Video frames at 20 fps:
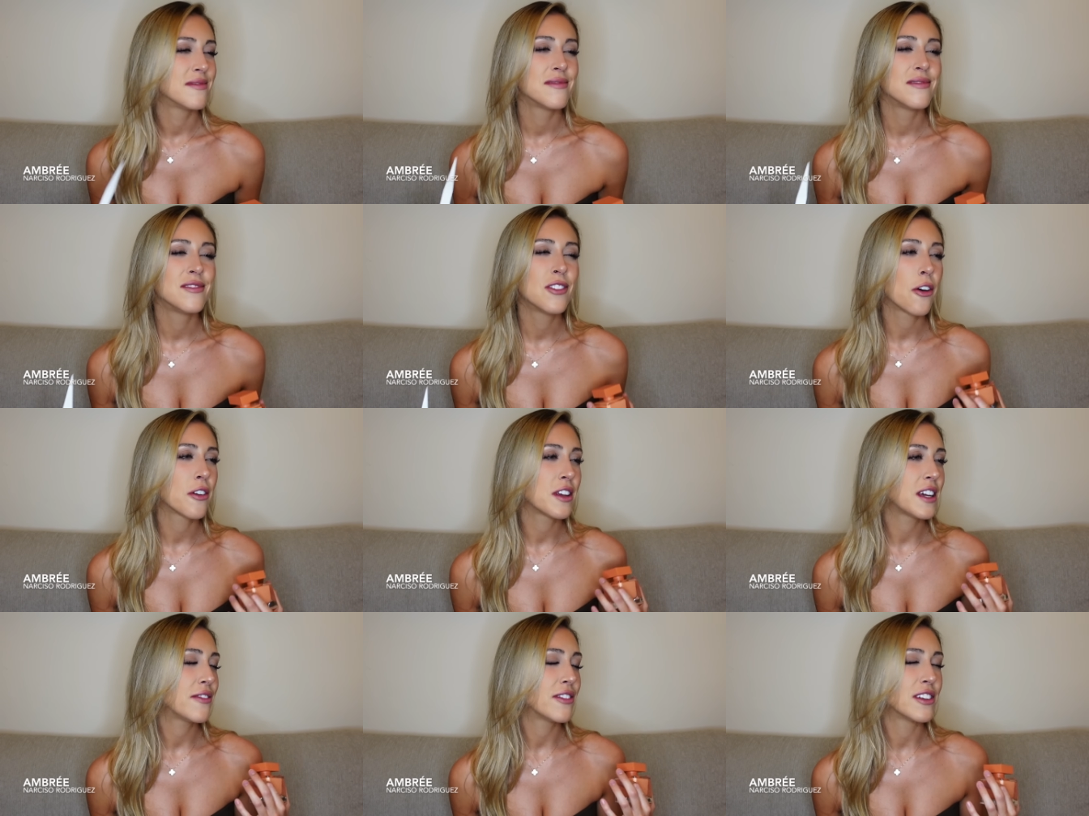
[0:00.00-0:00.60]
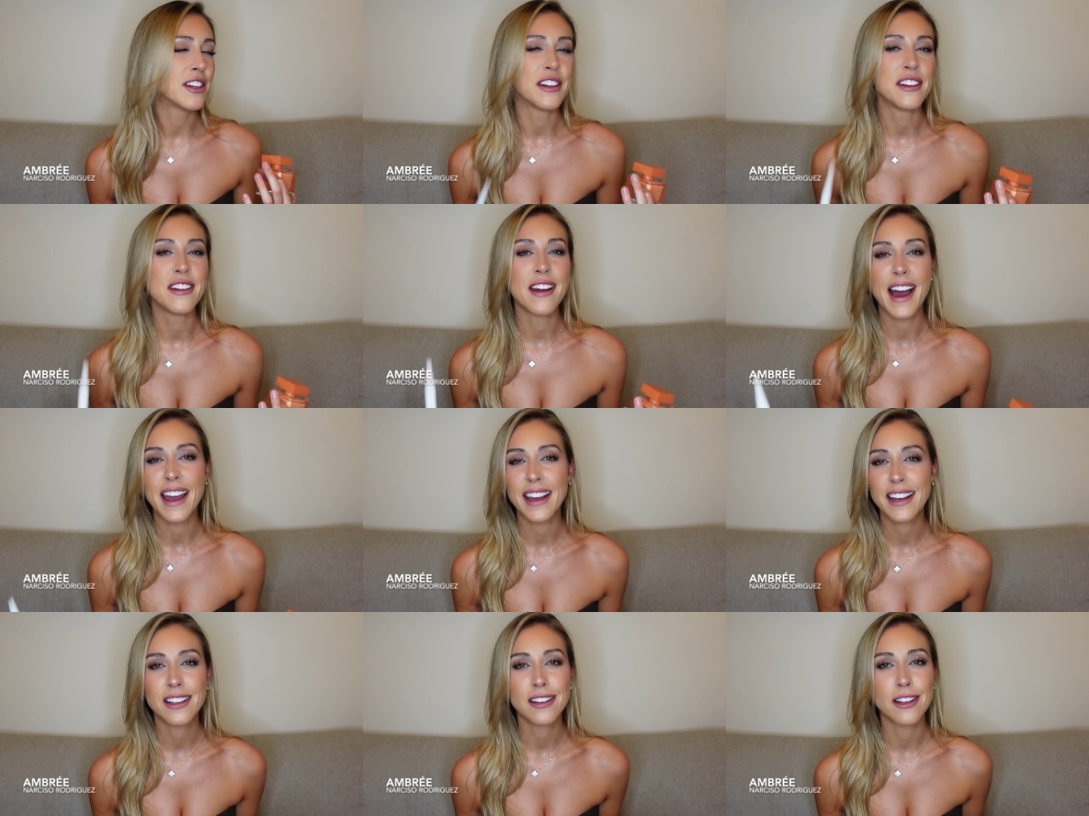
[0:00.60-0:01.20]
not even a
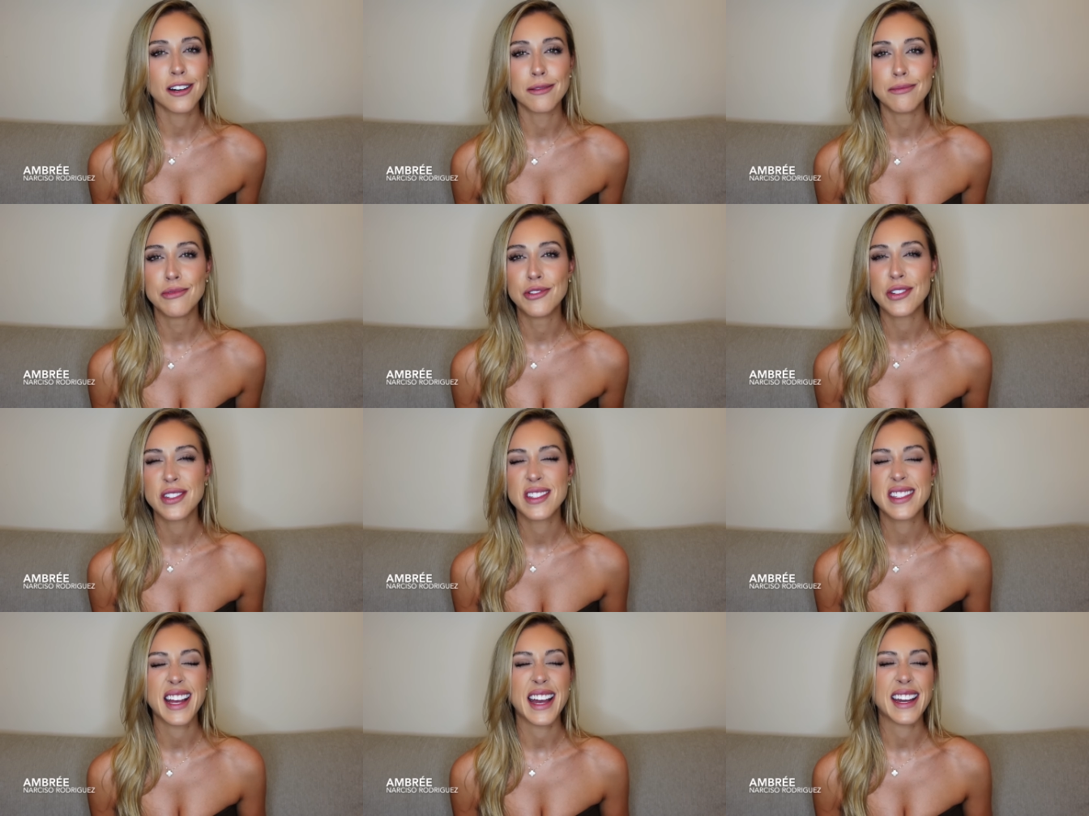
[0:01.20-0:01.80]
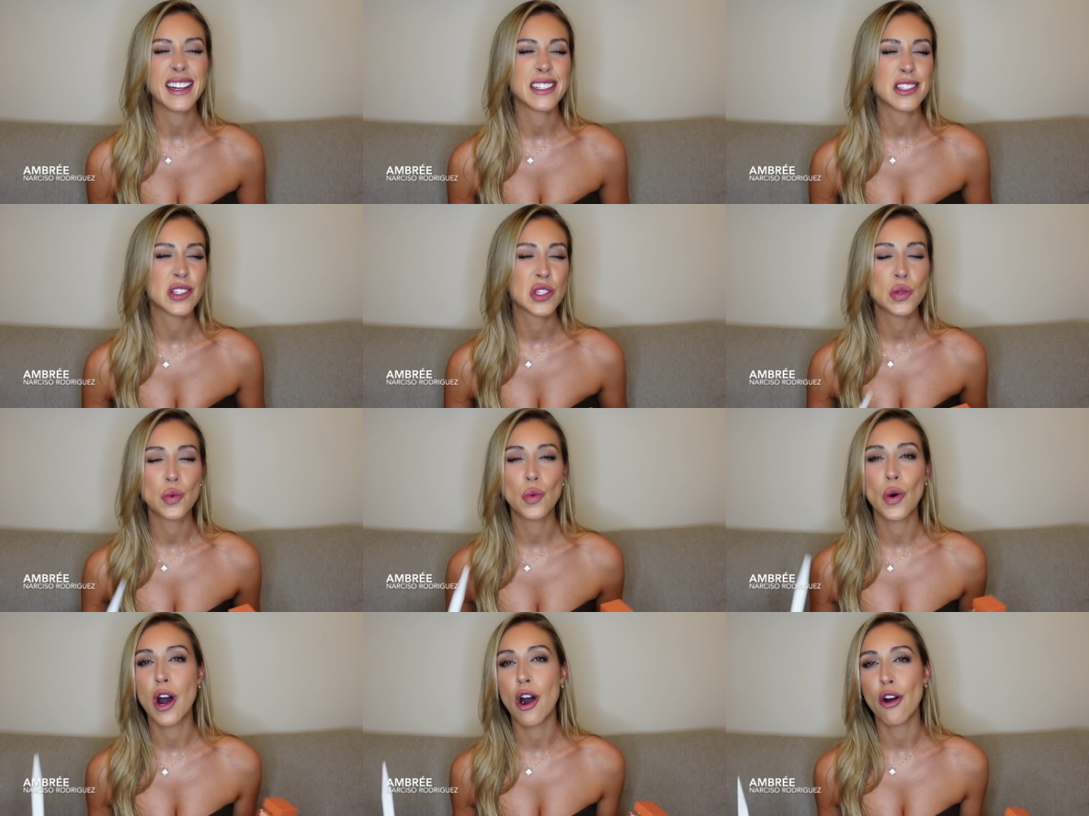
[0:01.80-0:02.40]
nightclub, just like a
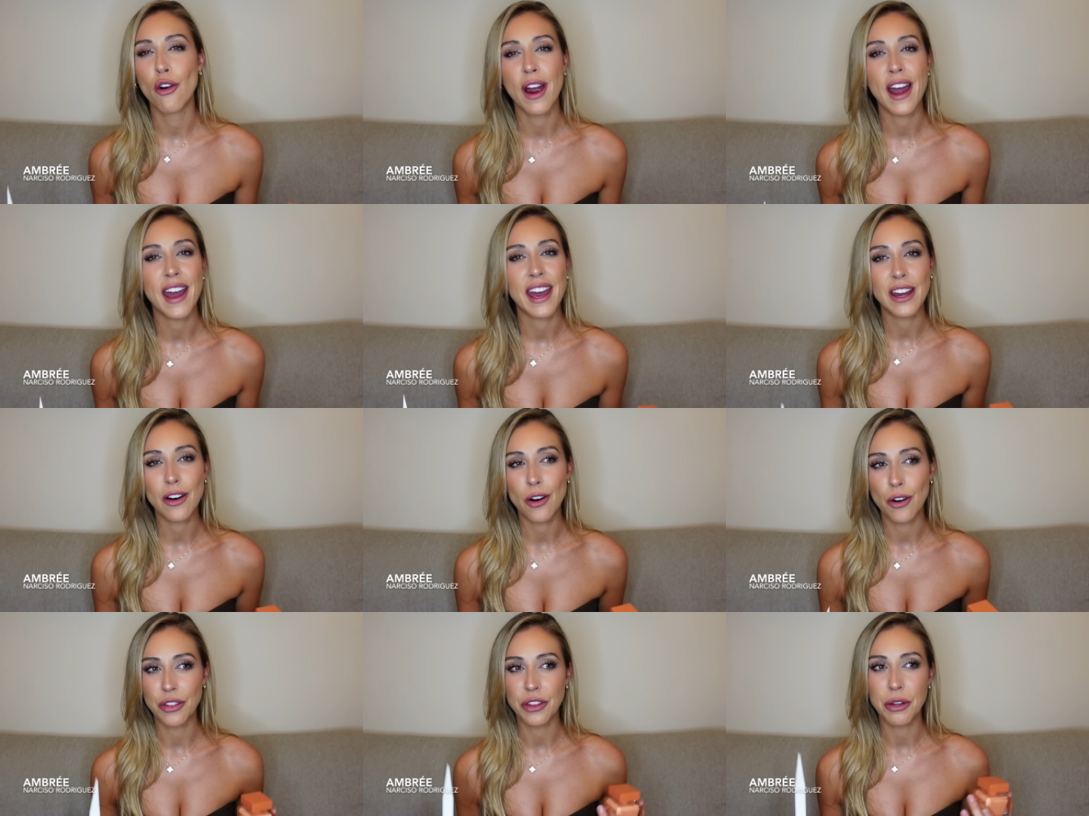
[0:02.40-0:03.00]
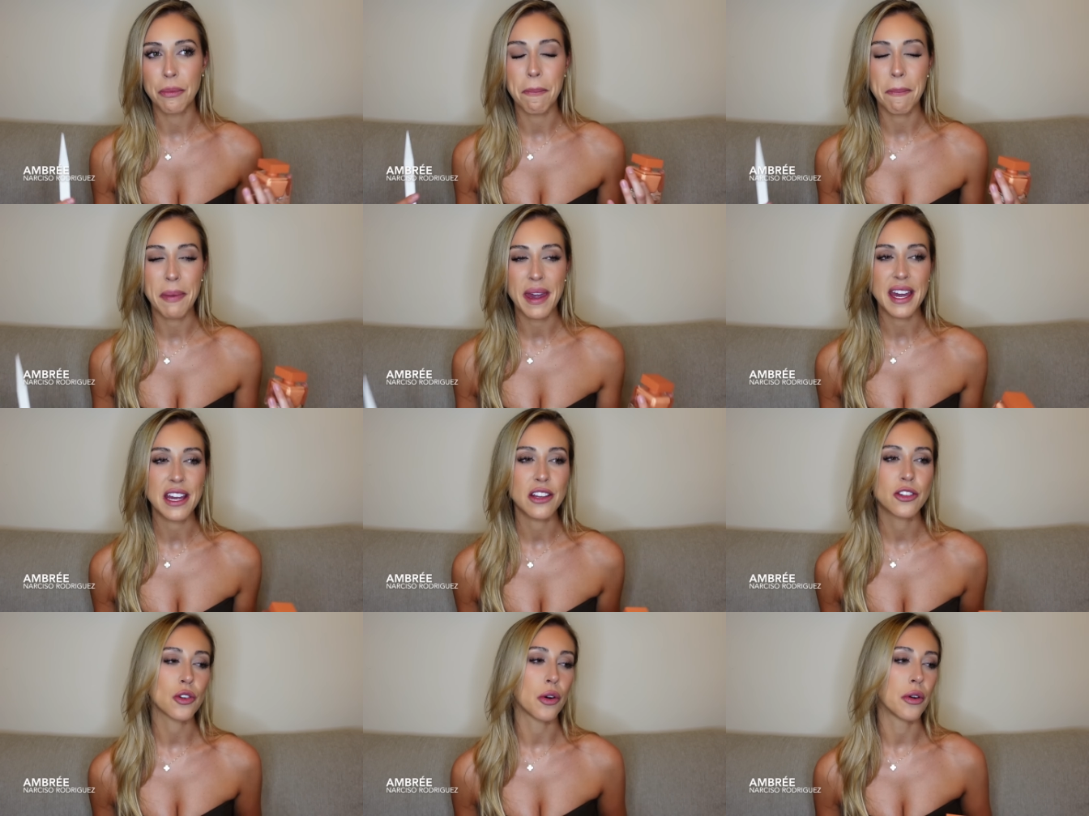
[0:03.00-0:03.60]
soiree on the
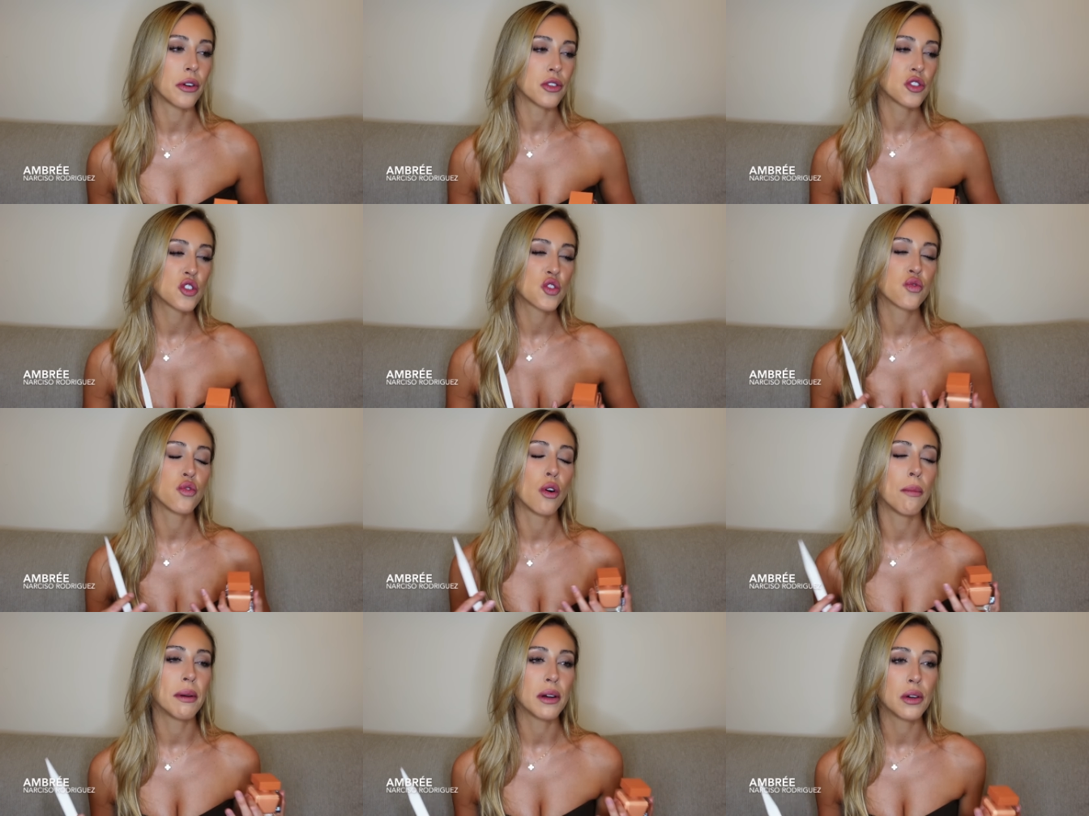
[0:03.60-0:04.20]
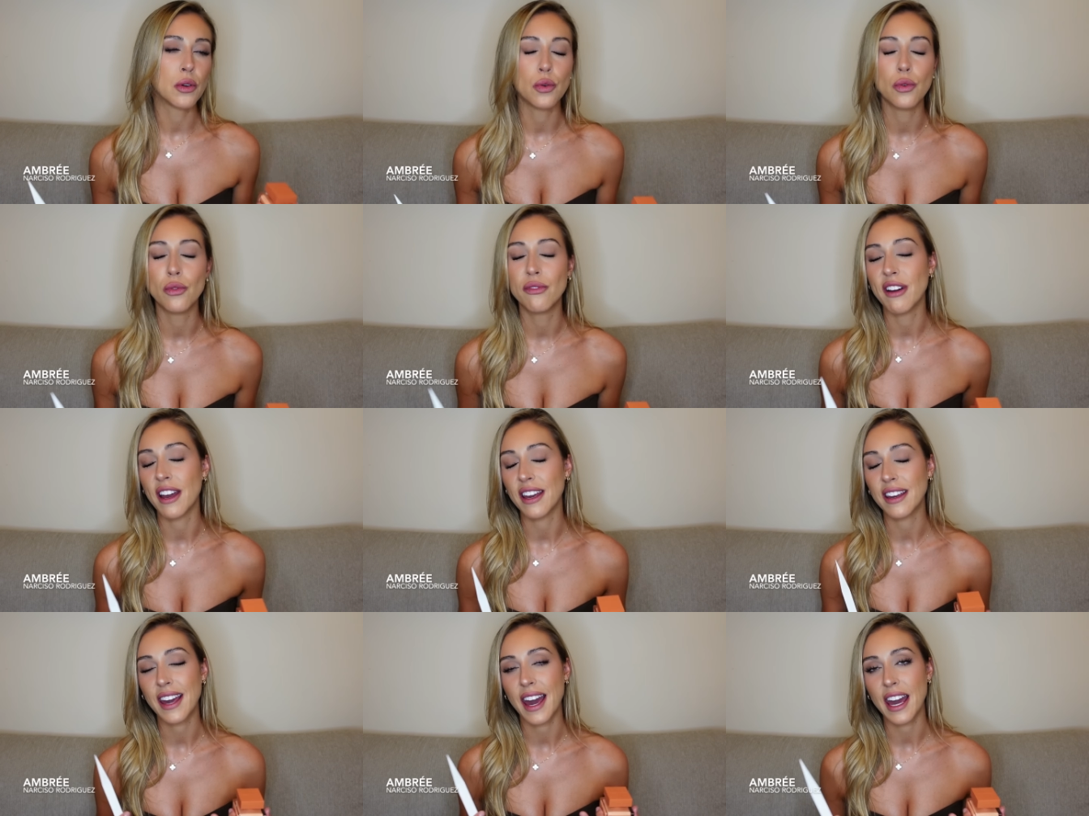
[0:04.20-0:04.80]
beach, on a tropical
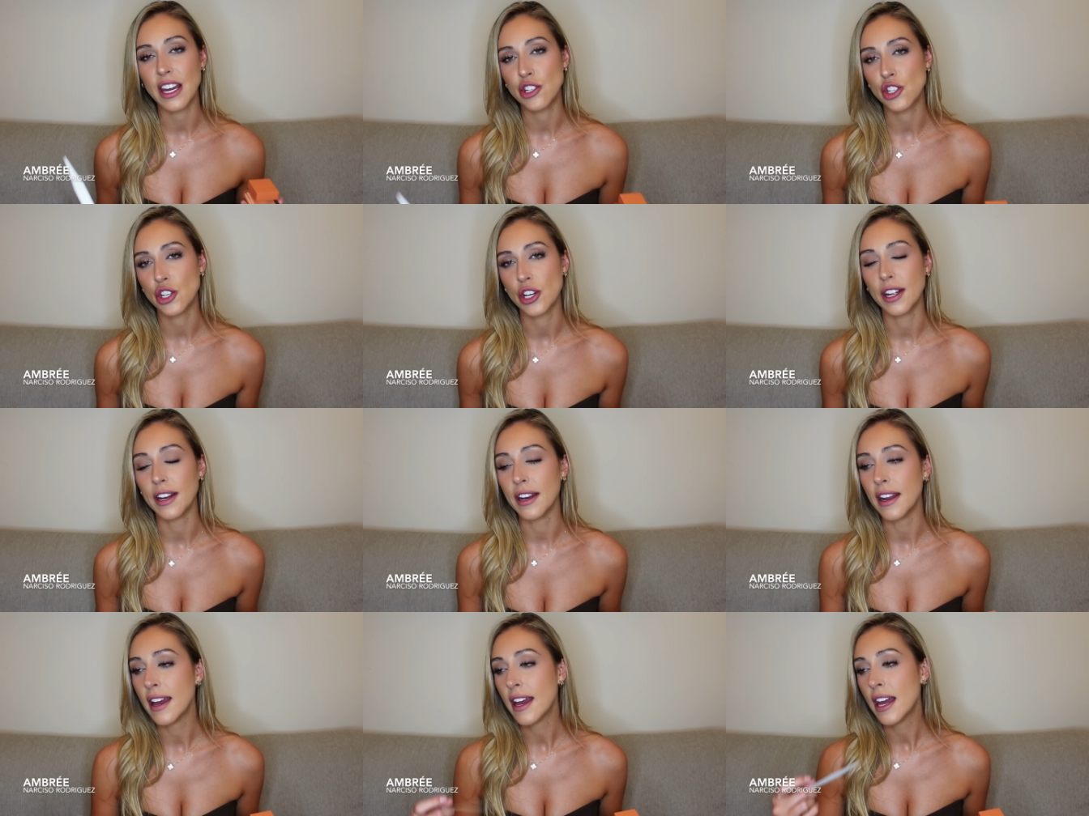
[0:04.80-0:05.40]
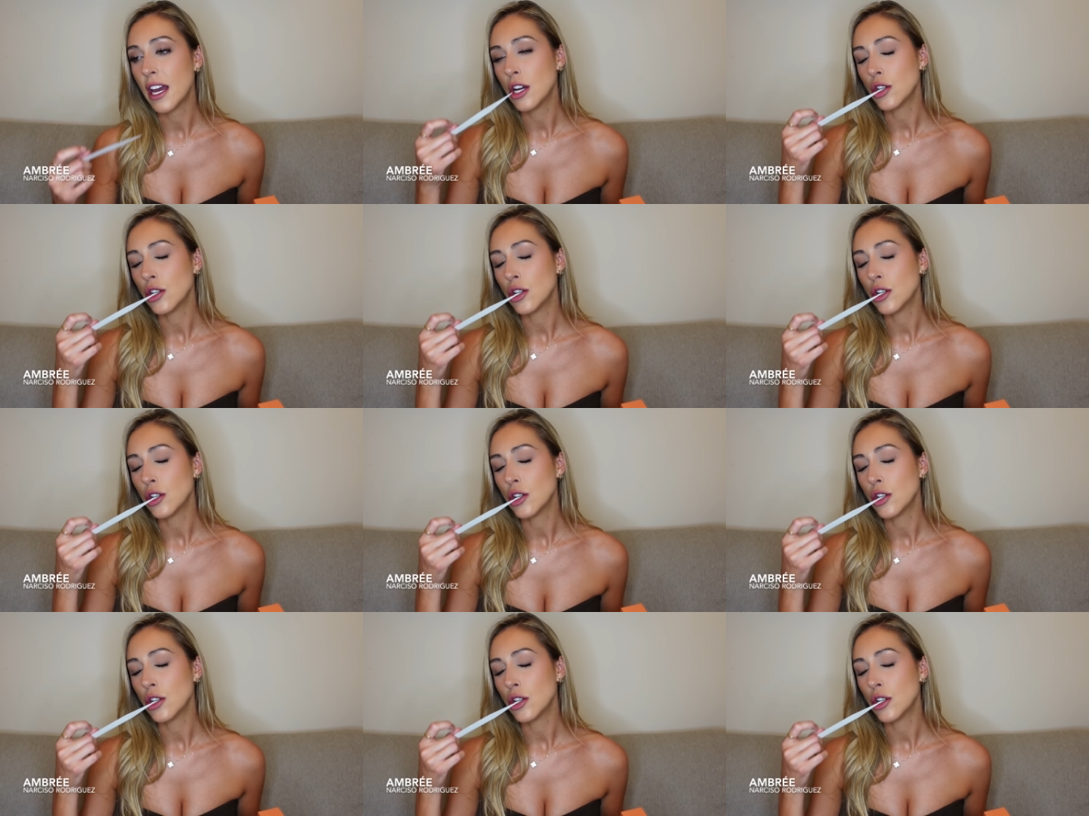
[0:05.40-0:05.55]
vacation,